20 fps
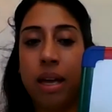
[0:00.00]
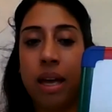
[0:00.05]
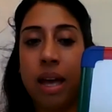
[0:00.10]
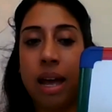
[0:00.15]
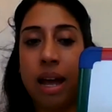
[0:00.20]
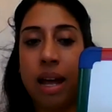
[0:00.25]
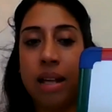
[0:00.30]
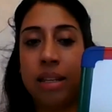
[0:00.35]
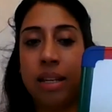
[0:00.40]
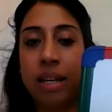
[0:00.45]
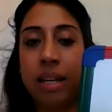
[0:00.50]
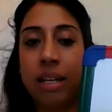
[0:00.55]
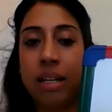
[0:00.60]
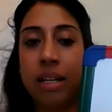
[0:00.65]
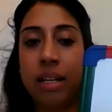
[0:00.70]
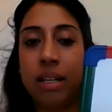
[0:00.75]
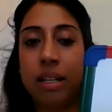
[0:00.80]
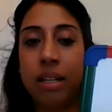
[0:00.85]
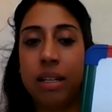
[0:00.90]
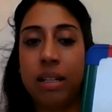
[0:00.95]
and
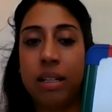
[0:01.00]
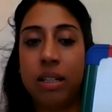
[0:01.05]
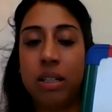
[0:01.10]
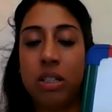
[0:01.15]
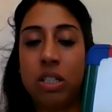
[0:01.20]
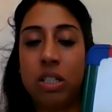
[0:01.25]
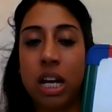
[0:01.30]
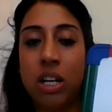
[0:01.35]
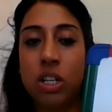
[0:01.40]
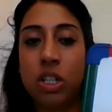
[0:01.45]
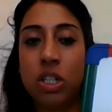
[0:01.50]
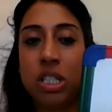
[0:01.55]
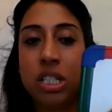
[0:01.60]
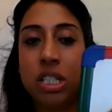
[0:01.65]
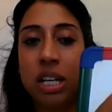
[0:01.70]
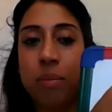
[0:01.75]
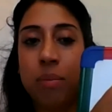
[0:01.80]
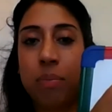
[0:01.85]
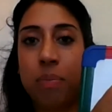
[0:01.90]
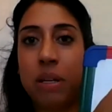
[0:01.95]
then change
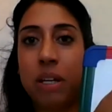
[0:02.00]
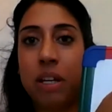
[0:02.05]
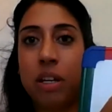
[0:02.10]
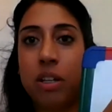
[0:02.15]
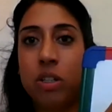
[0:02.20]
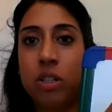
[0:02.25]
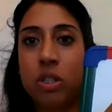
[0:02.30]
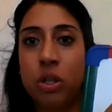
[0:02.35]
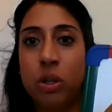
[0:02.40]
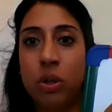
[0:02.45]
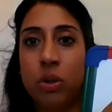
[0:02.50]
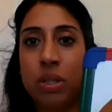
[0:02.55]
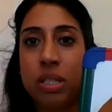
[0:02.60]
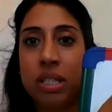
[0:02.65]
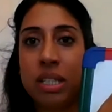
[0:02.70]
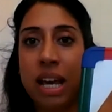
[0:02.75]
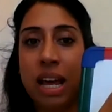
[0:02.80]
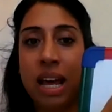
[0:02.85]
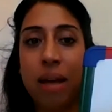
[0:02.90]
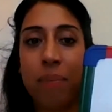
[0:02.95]
tip into
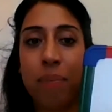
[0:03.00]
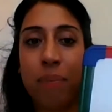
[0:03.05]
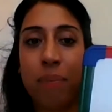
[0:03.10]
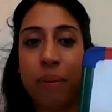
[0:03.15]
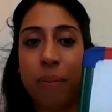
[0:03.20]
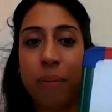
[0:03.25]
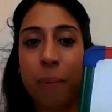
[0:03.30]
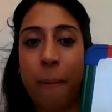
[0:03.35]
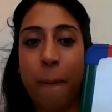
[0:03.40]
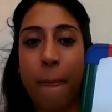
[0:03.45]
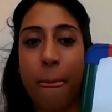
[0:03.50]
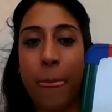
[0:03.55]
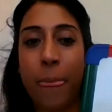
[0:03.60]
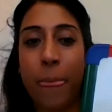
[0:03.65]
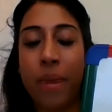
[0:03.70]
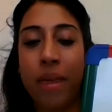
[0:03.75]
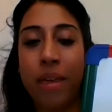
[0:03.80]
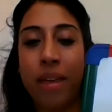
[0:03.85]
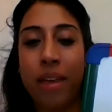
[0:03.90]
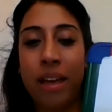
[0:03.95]

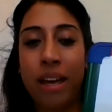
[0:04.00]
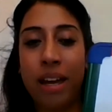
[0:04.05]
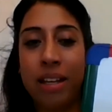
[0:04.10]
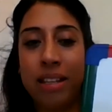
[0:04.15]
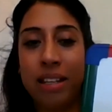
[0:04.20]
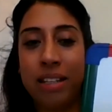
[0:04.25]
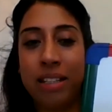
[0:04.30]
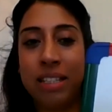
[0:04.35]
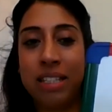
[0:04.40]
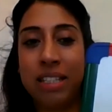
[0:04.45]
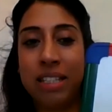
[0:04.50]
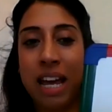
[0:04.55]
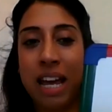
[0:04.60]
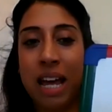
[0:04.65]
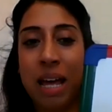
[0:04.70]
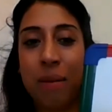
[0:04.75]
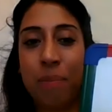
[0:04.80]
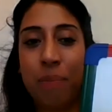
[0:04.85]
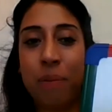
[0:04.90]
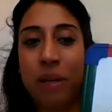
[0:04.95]
tap, and then
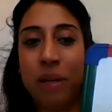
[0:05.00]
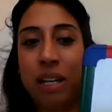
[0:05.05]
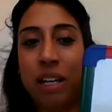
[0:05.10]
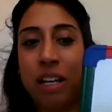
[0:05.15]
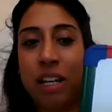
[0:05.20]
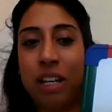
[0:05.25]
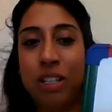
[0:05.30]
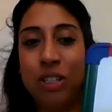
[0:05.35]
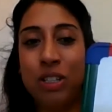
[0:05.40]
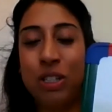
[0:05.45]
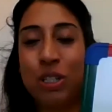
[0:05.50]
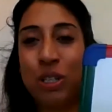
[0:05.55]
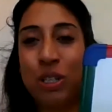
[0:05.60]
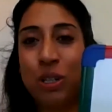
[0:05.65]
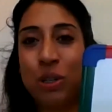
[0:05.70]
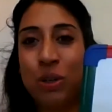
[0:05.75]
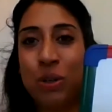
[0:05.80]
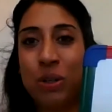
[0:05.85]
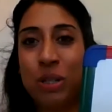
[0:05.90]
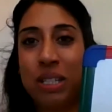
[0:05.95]
tap
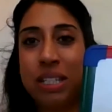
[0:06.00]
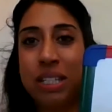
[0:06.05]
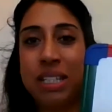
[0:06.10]
into